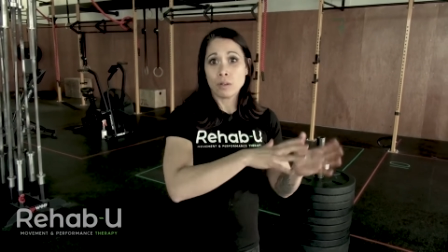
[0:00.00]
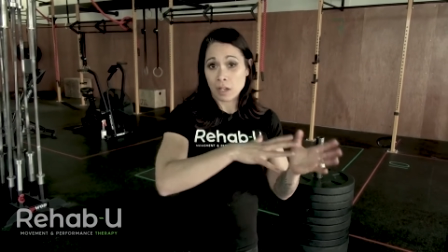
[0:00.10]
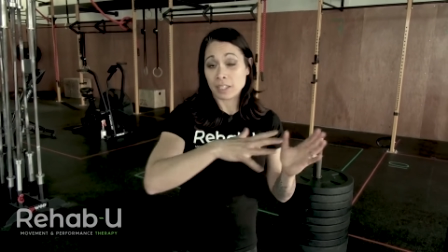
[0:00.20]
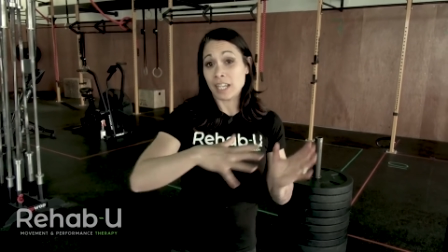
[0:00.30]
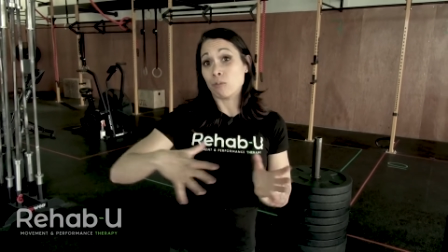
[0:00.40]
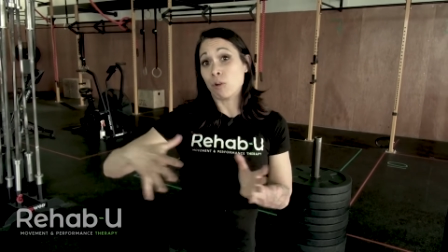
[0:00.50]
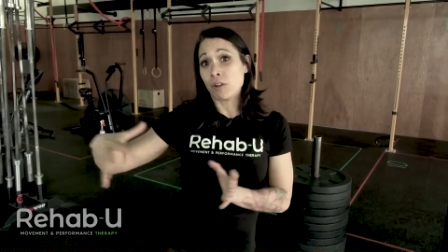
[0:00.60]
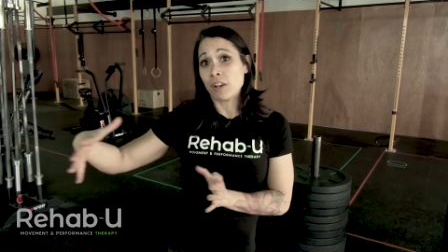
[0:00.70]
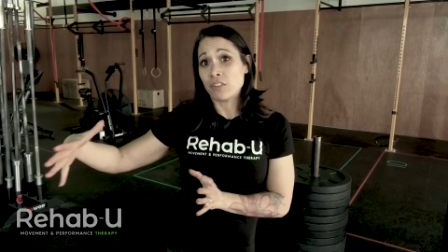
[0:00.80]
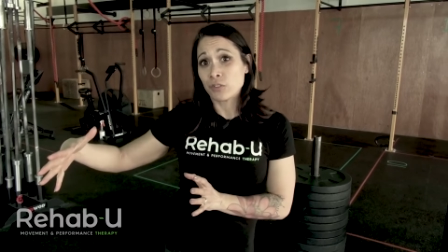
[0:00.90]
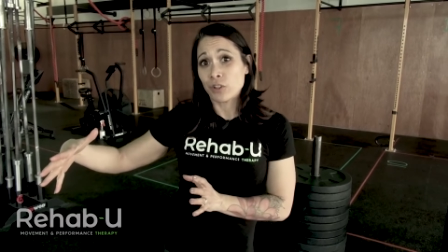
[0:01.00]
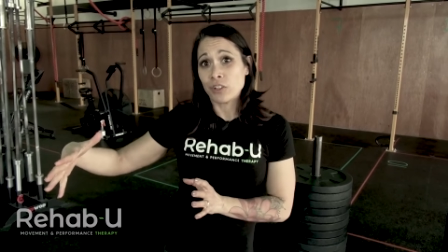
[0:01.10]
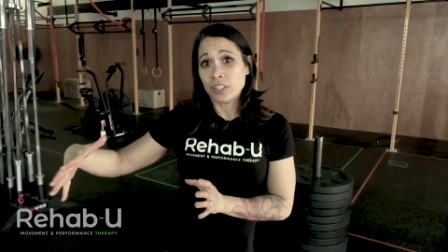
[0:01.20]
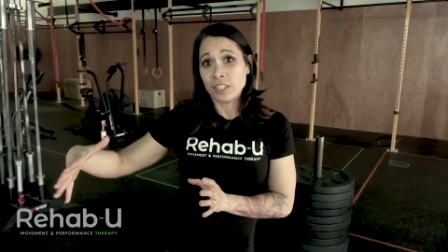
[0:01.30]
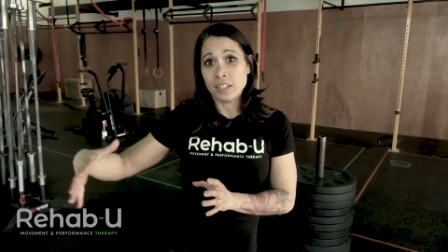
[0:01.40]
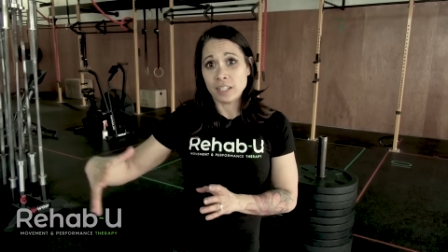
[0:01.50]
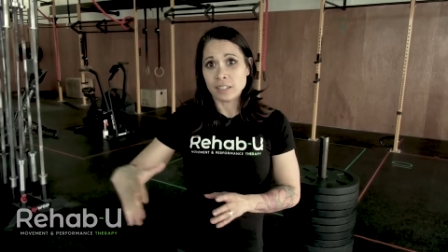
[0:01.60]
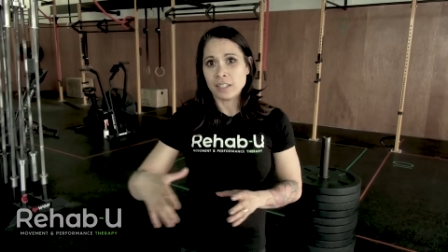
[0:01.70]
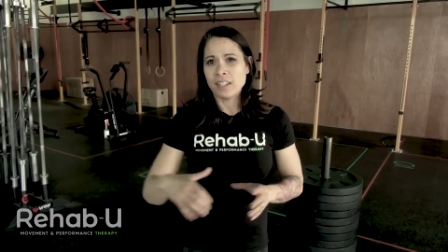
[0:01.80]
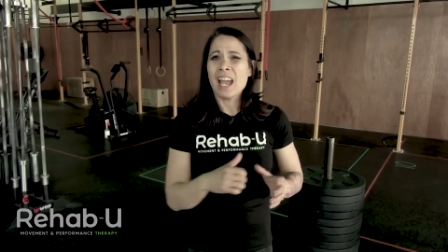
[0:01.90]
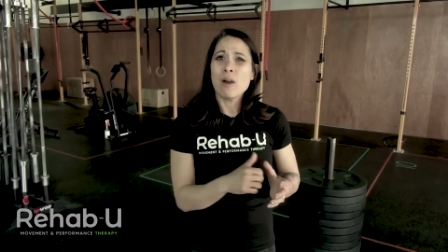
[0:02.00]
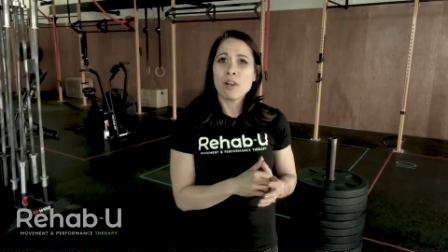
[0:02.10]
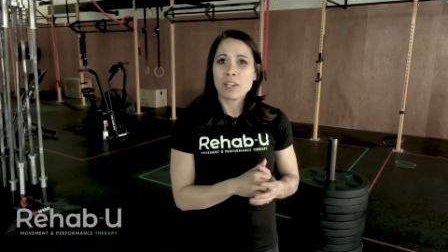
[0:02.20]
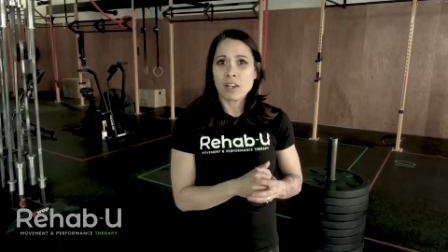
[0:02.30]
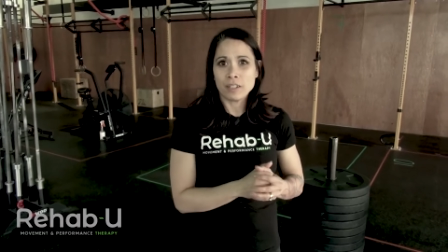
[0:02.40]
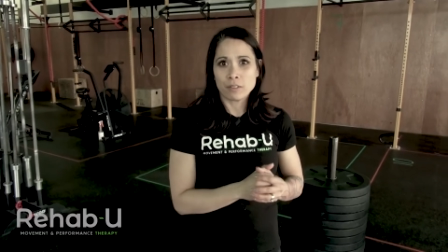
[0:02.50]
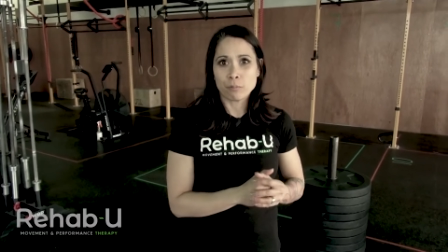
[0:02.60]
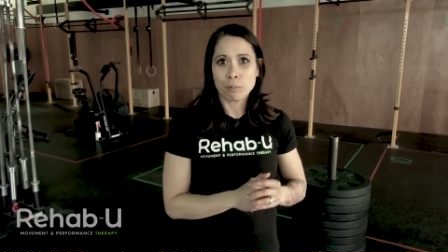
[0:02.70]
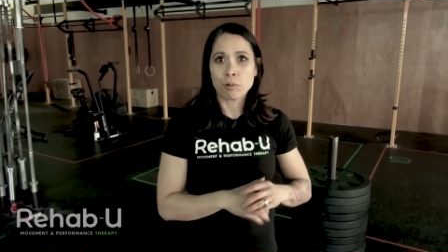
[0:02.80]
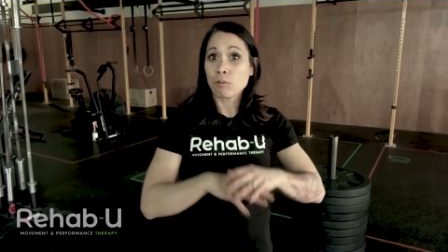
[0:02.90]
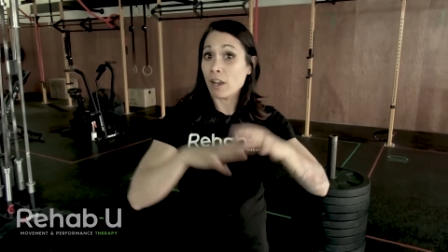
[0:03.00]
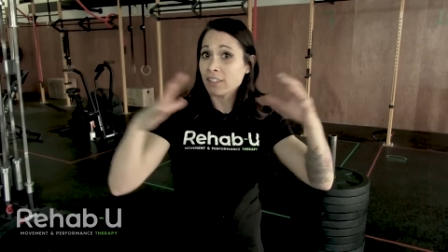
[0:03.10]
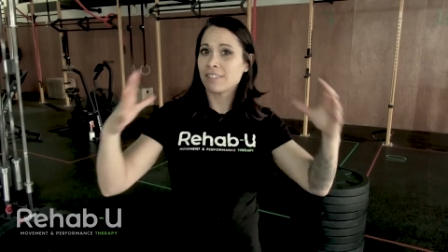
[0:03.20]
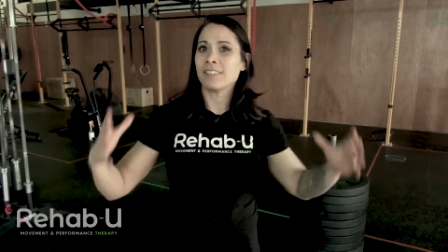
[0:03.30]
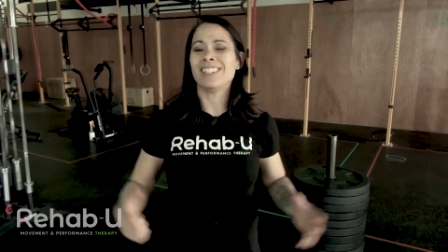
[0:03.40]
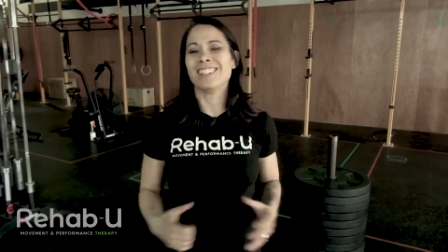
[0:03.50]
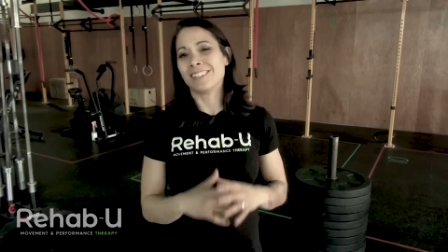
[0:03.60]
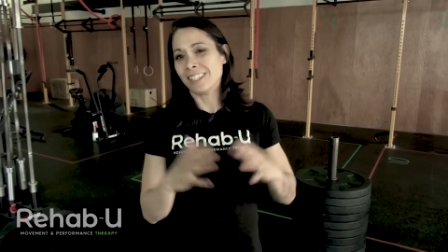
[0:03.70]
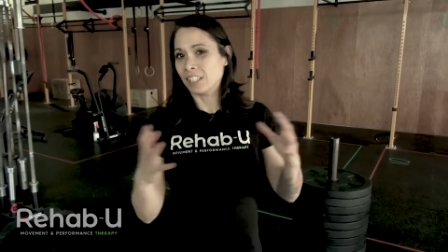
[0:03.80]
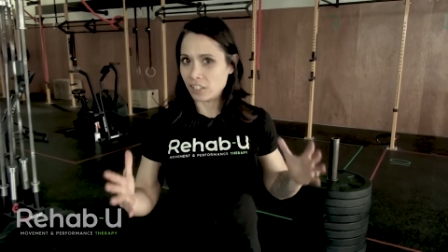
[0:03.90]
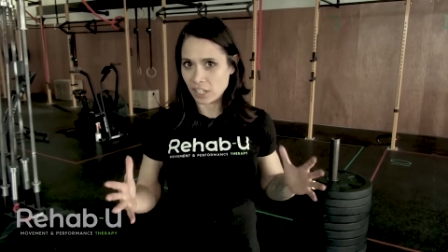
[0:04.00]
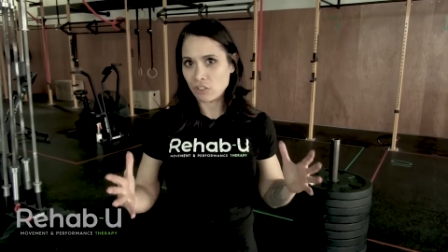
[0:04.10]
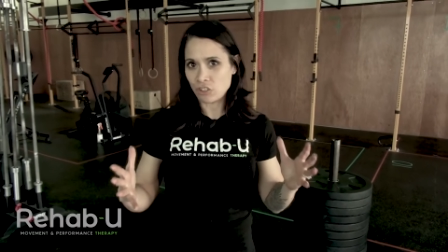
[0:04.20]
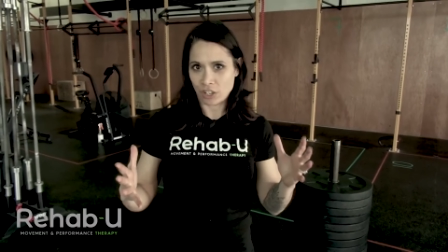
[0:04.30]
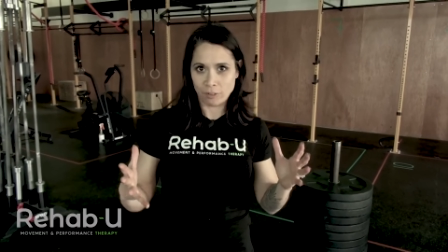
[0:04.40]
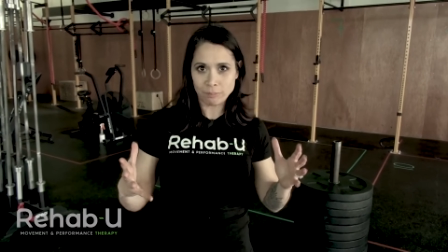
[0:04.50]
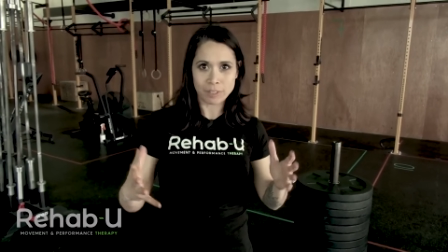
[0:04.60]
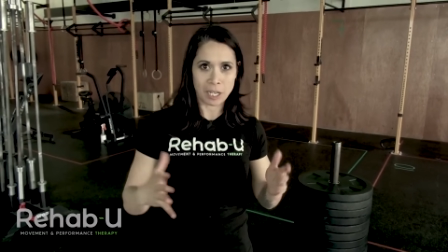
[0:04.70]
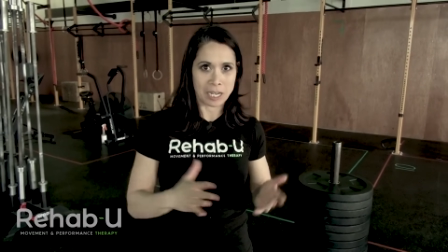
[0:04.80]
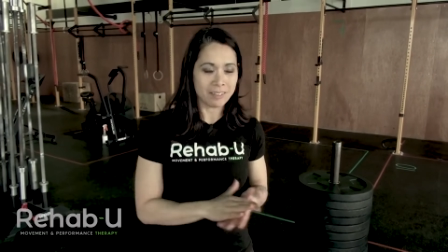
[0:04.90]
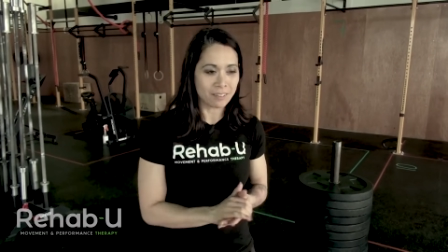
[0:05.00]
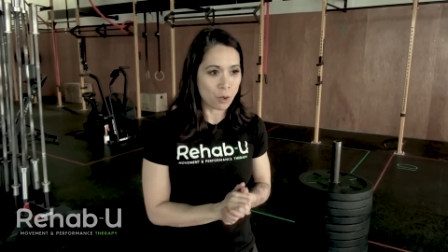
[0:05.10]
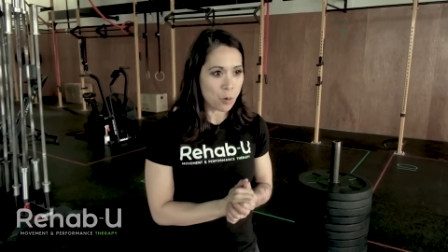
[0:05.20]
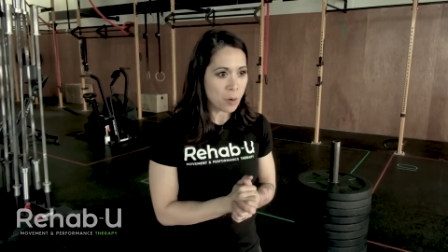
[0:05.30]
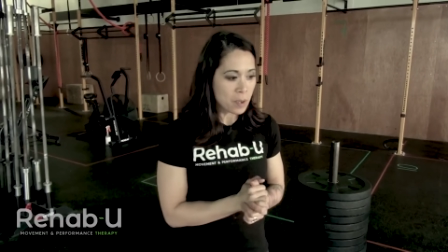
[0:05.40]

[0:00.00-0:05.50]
again, where I started and how I kind of progressed in a nutshell, okay? So